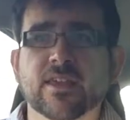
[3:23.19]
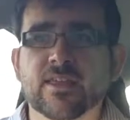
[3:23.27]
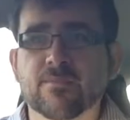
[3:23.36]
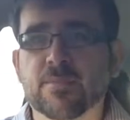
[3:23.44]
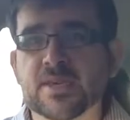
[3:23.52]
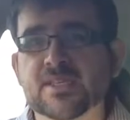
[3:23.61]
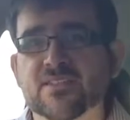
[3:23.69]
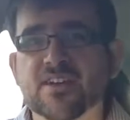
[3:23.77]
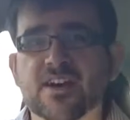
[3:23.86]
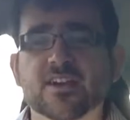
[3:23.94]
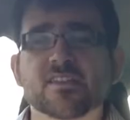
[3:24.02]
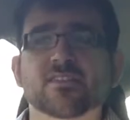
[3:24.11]
get them bits of
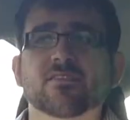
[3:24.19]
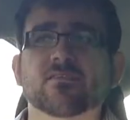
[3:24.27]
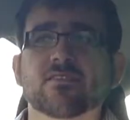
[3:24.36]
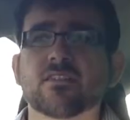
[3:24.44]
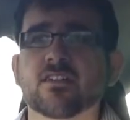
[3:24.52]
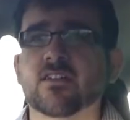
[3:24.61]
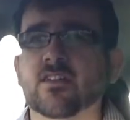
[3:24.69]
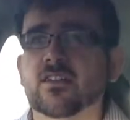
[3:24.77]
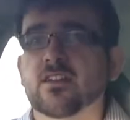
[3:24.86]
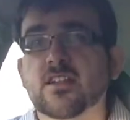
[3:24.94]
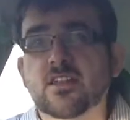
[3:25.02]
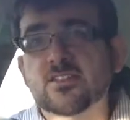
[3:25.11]
ice
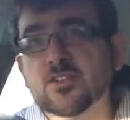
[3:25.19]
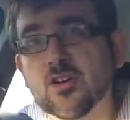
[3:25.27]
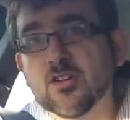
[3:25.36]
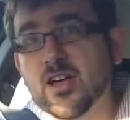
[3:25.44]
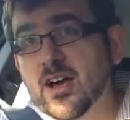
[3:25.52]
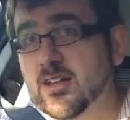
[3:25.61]
and enjoy that.